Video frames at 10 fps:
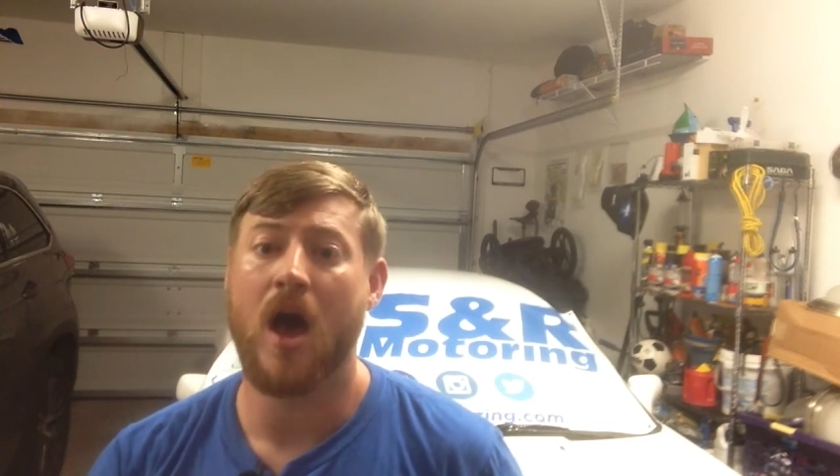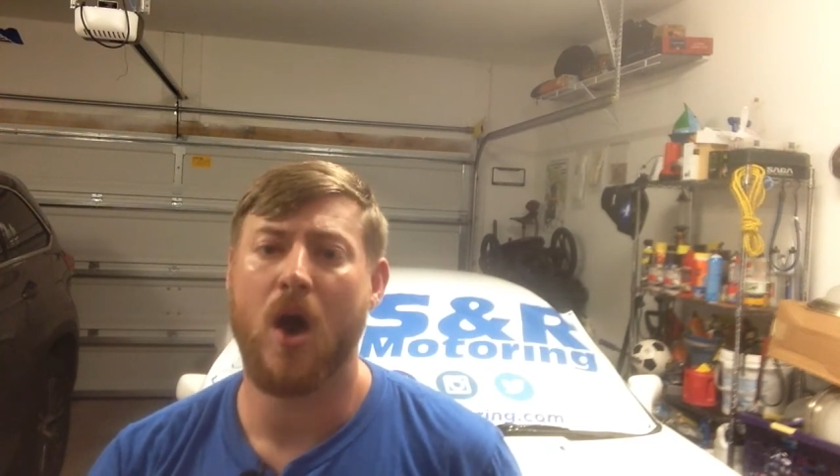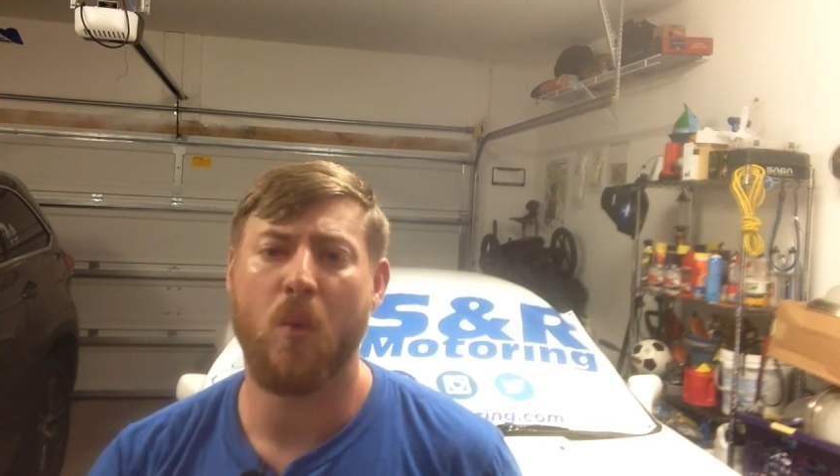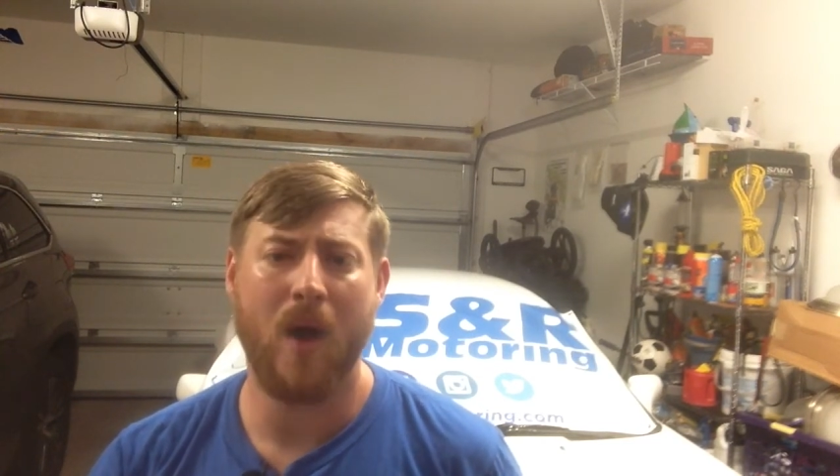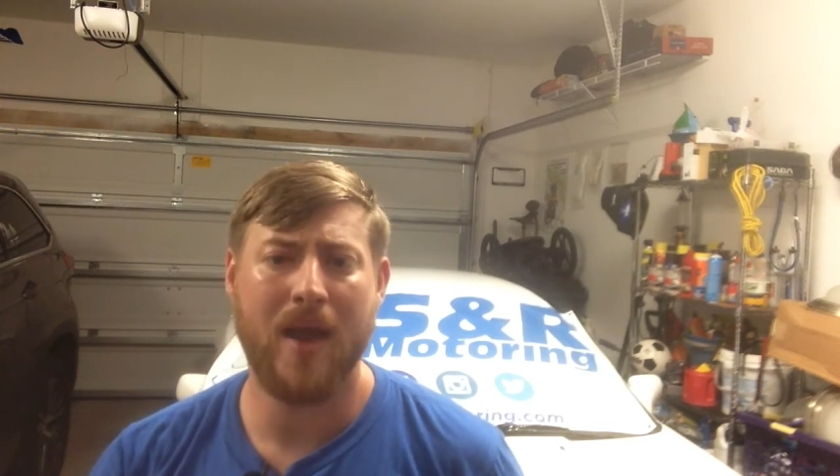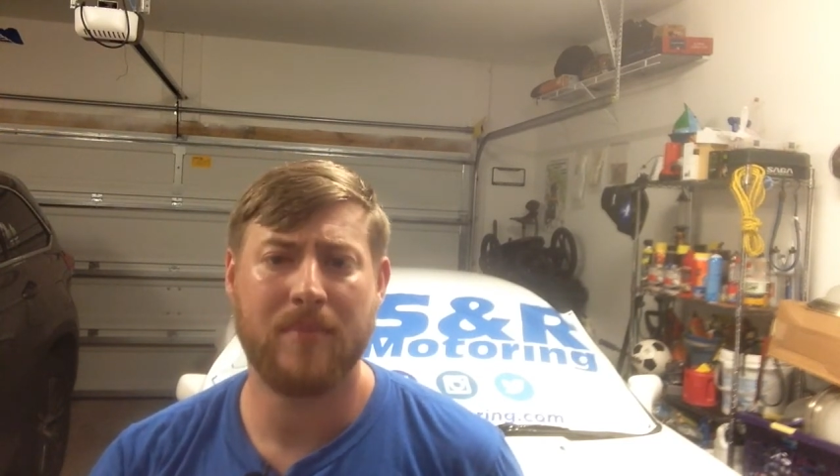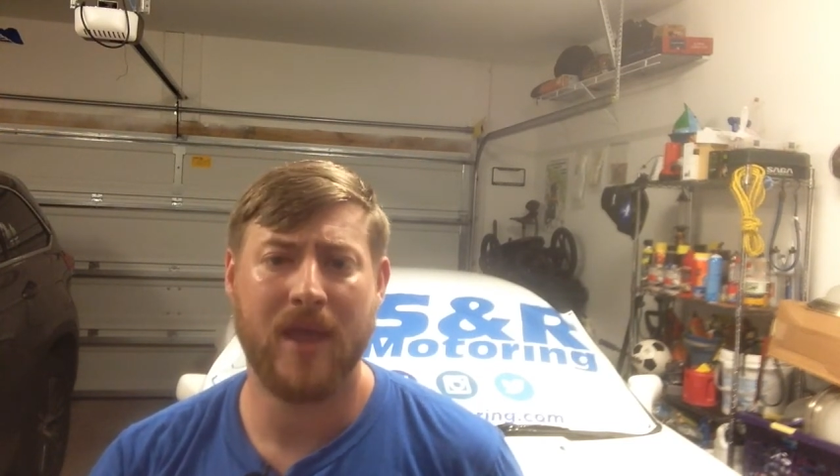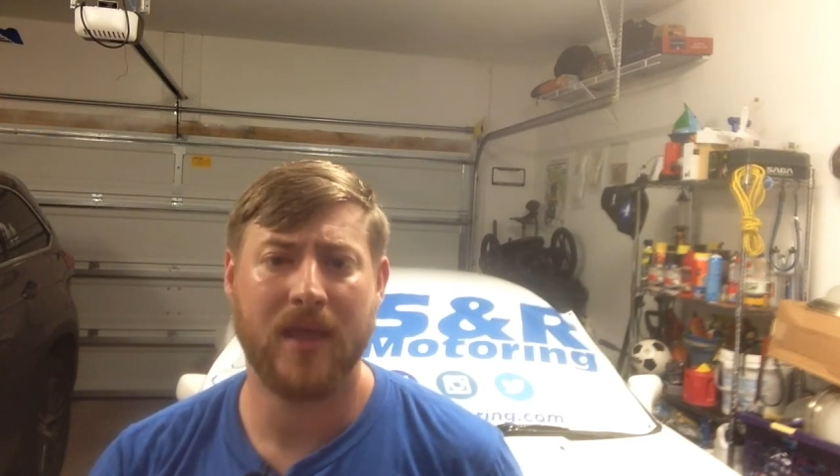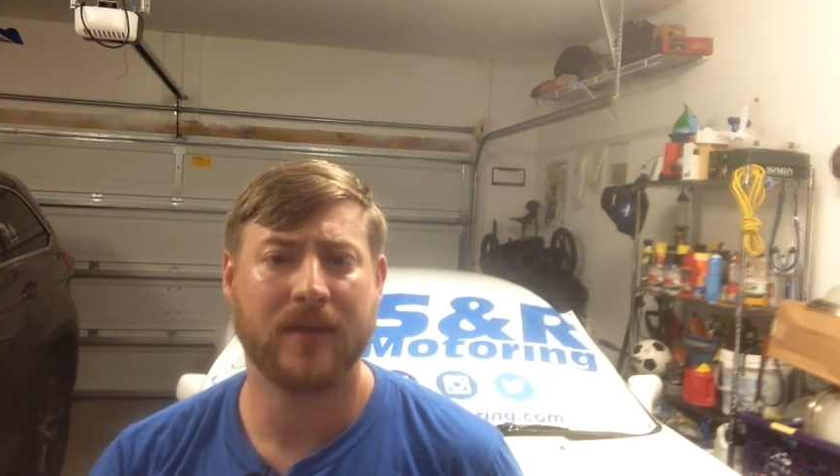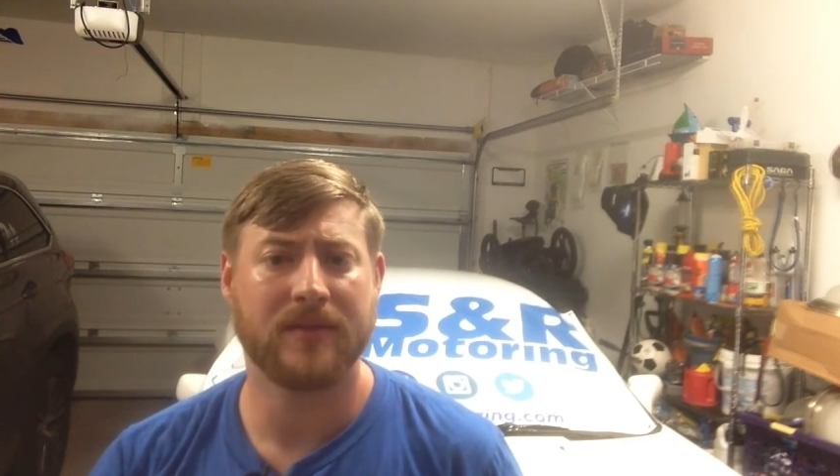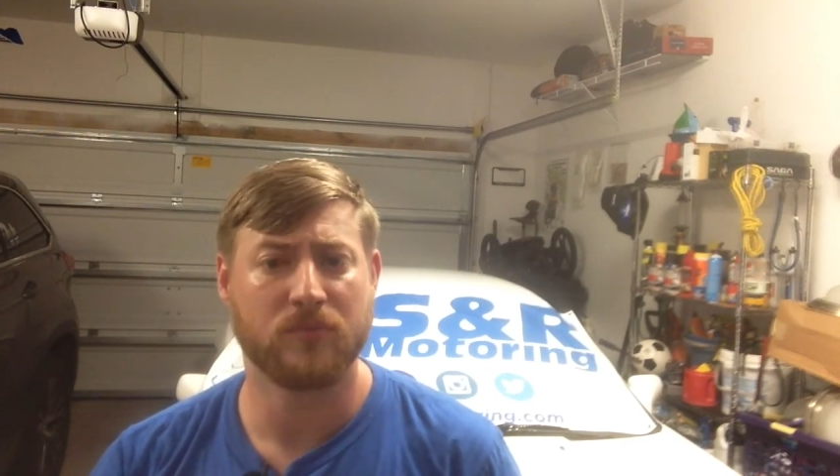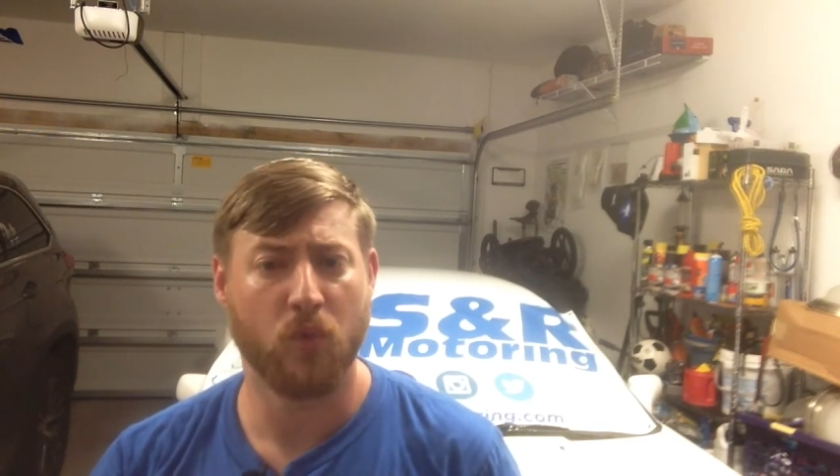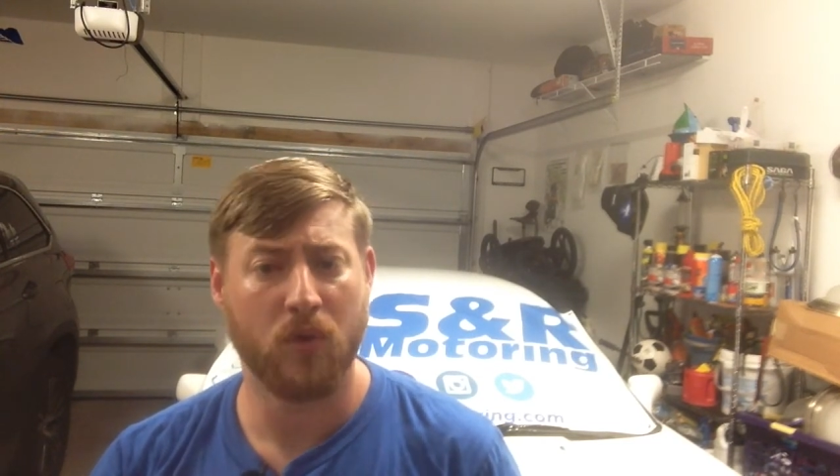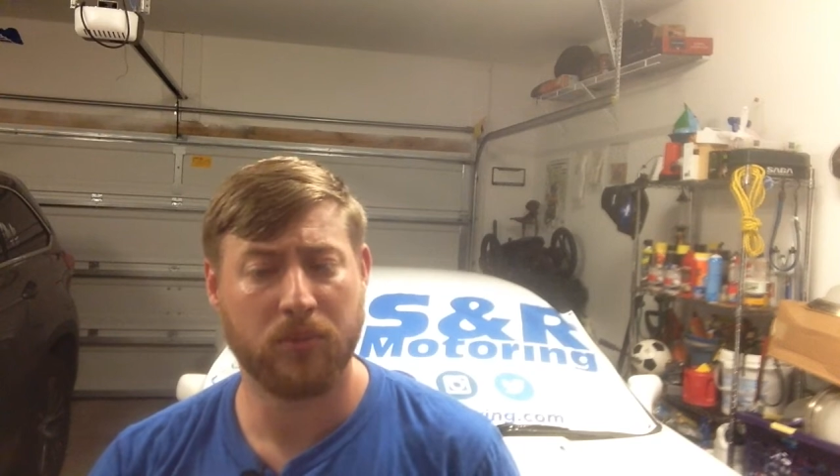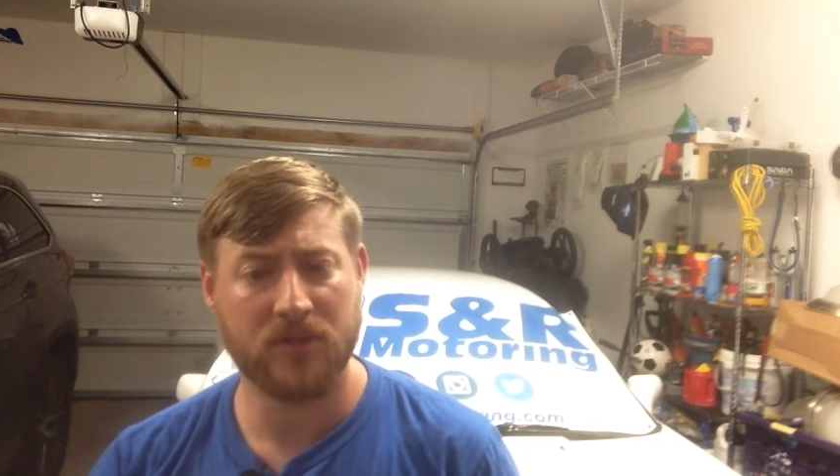A wideband is
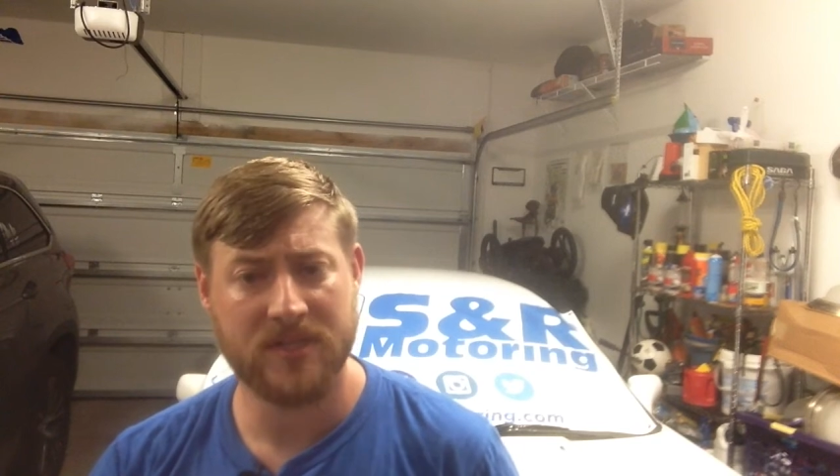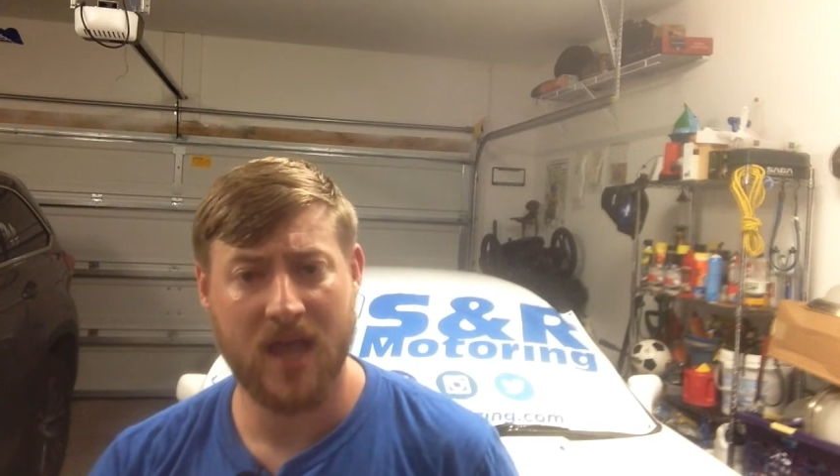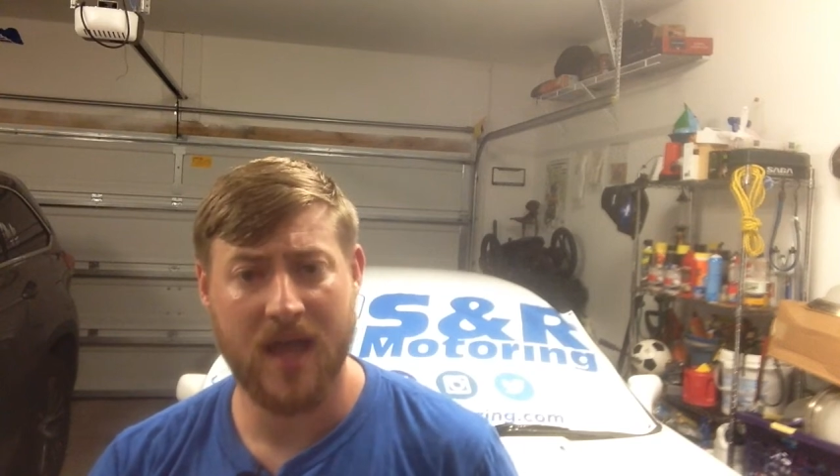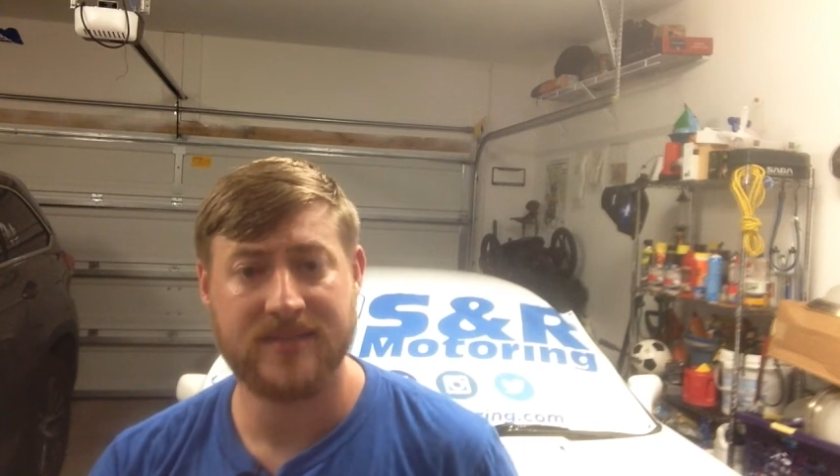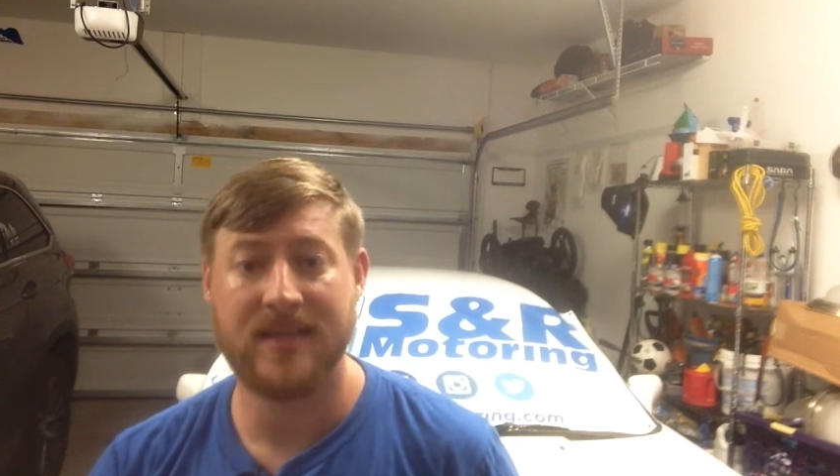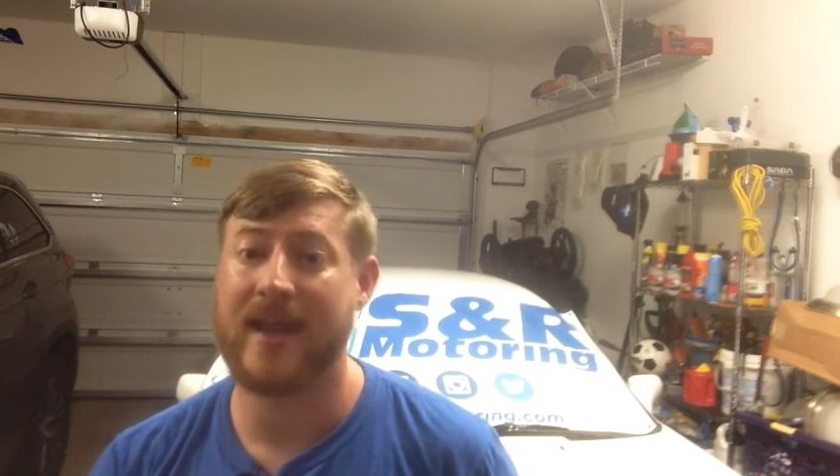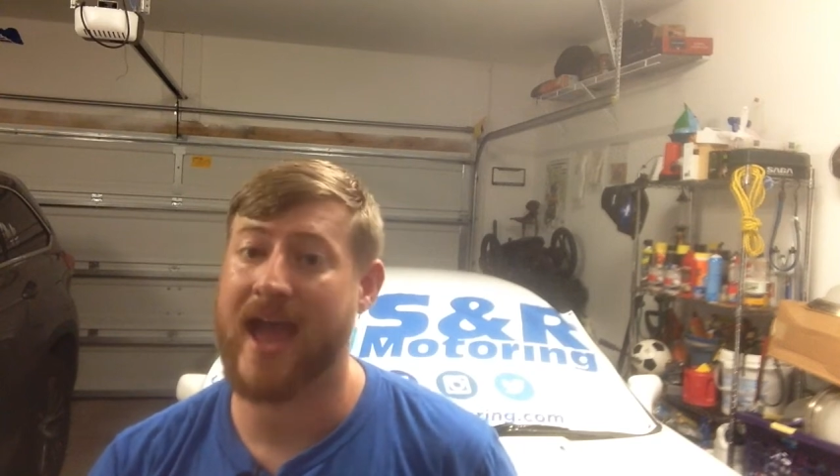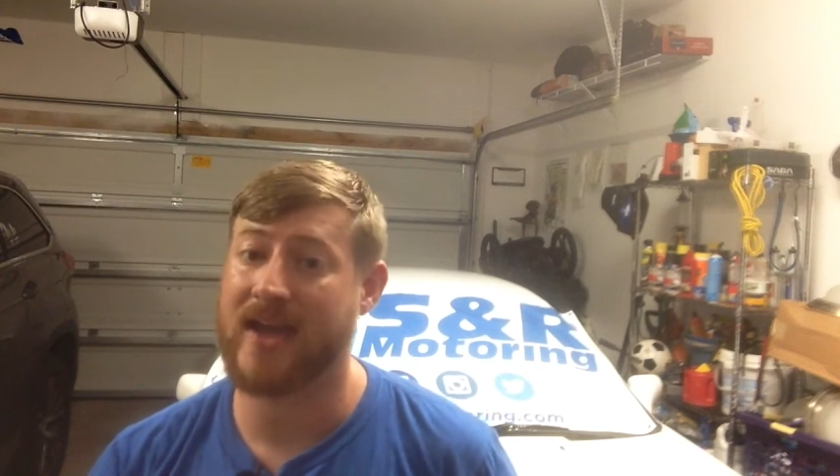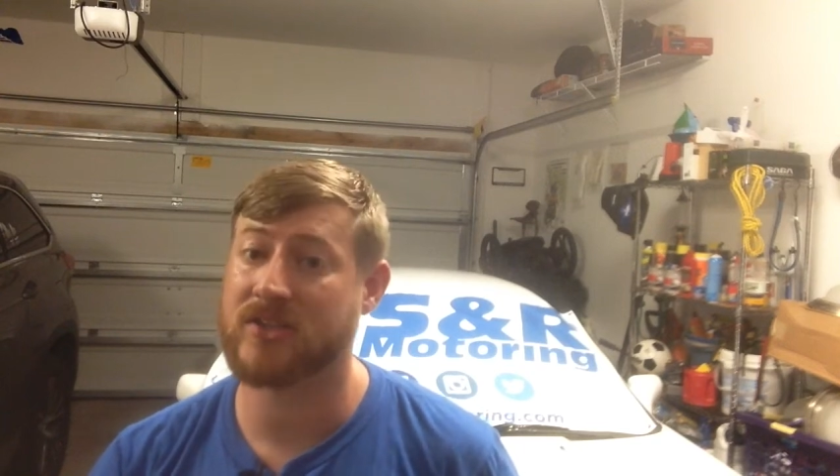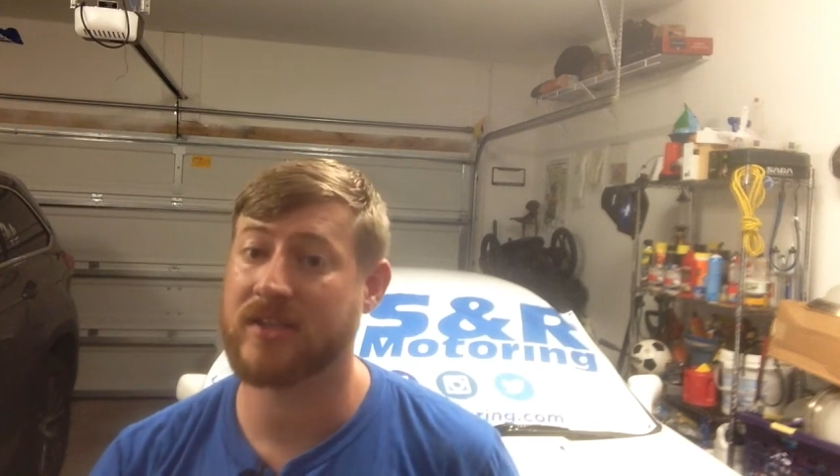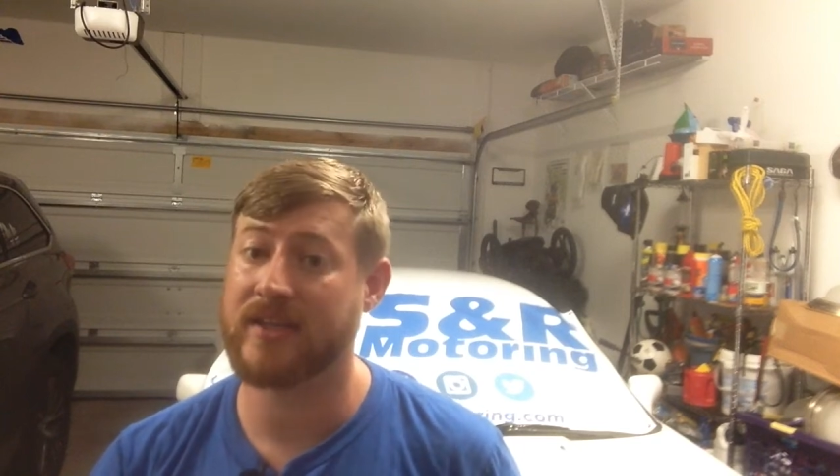more precise and actually